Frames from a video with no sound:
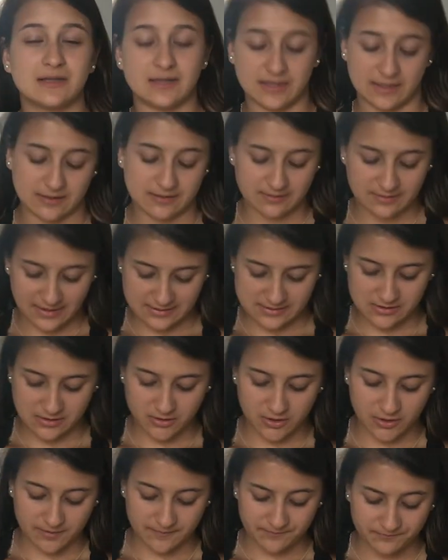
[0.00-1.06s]
Like, that's not
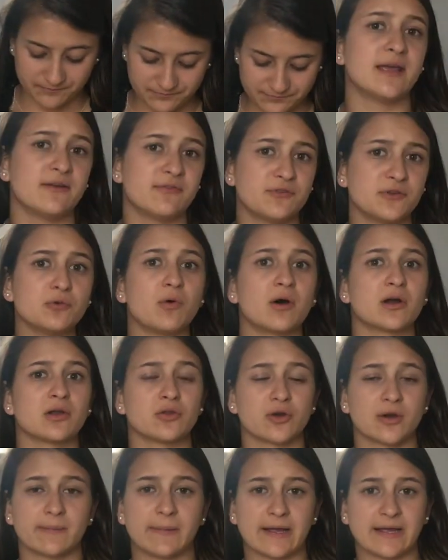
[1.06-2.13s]
good. If you want to
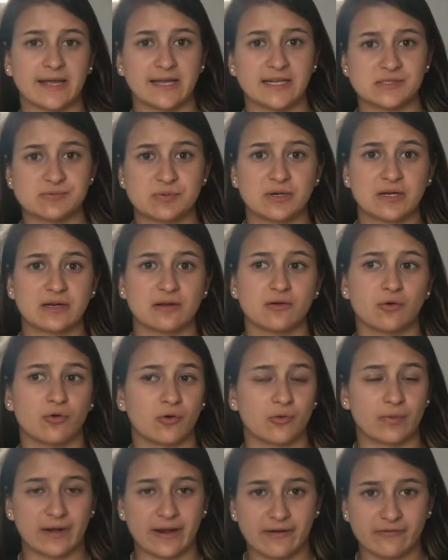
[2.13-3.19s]
learn back handspring
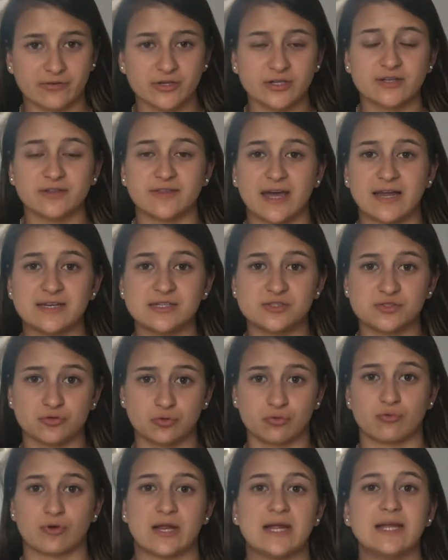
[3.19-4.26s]
or whatever, that is
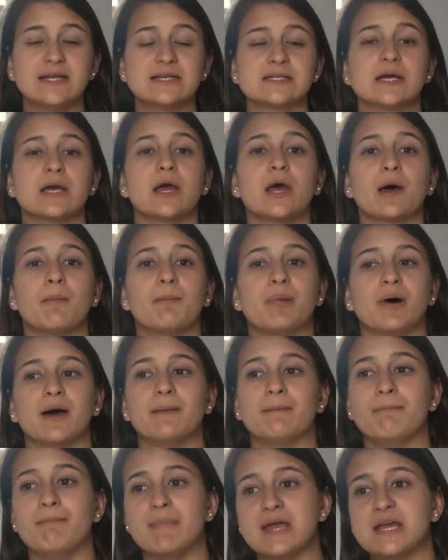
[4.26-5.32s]
great,
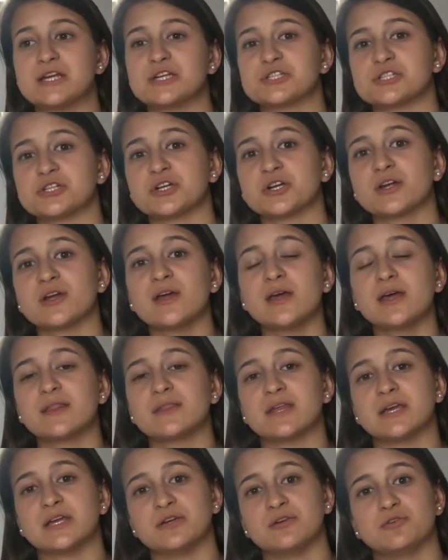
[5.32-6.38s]
but make sure
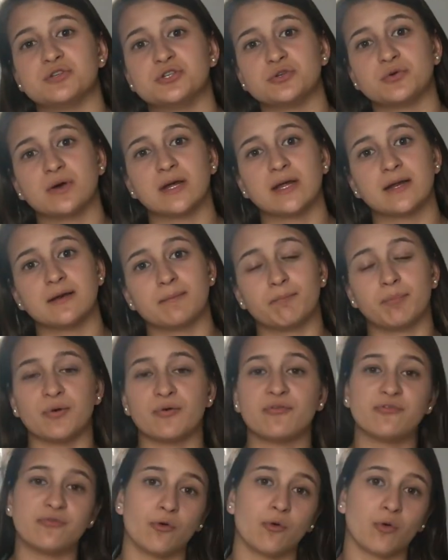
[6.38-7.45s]
that you do it
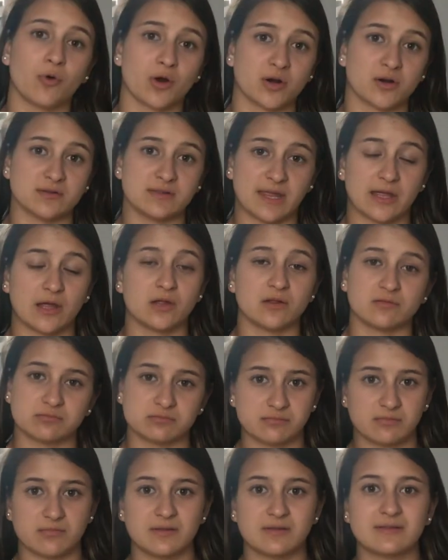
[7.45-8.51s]
before,
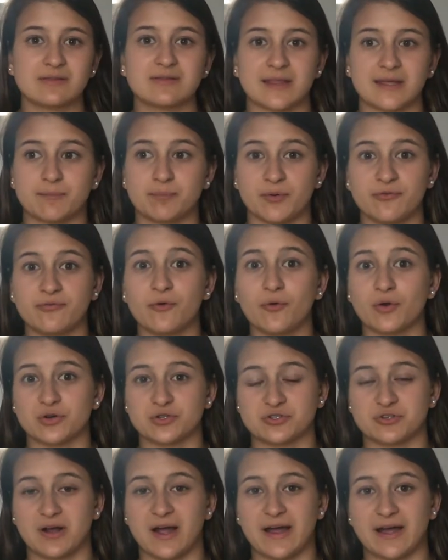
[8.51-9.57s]
before
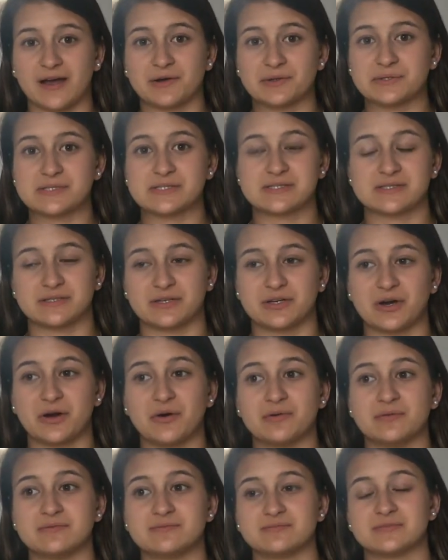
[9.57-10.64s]
tryouts, you
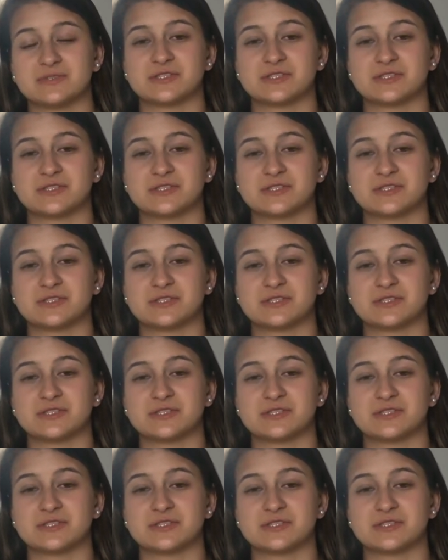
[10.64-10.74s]
know?